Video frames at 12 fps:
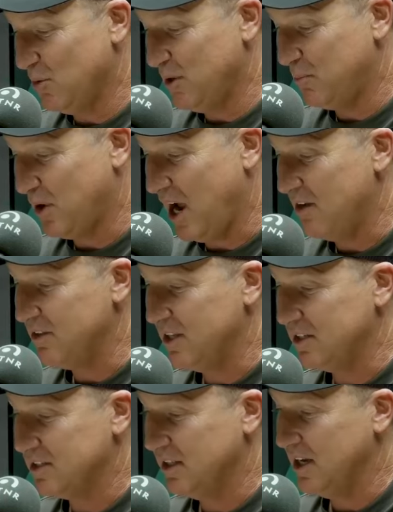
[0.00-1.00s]
you've got to be
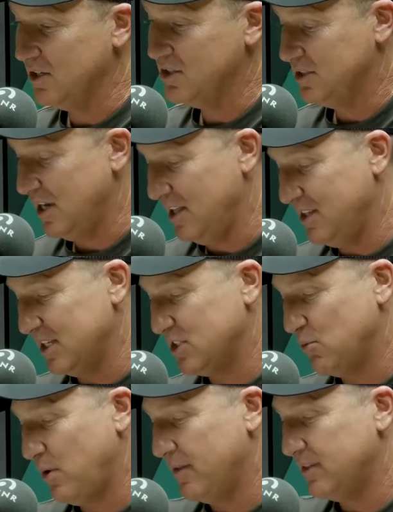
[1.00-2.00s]
brave in their selections, and
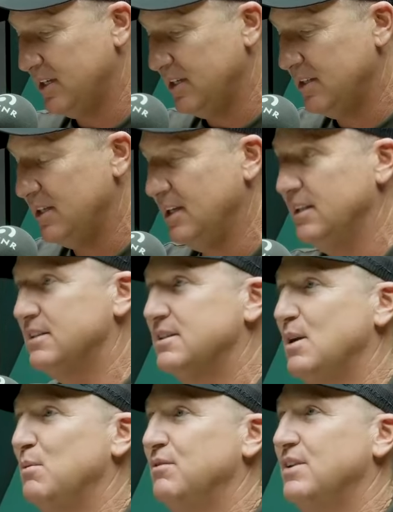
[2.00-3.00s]
that's the one thing the
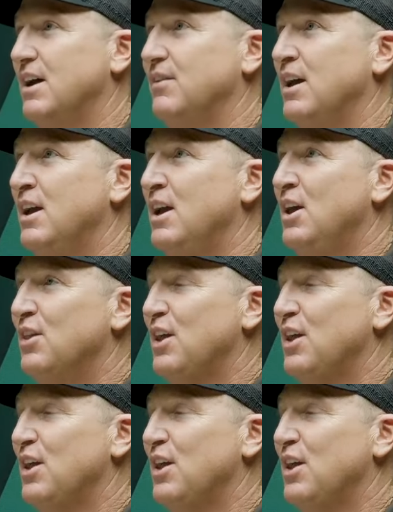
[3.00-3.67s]
England team have done.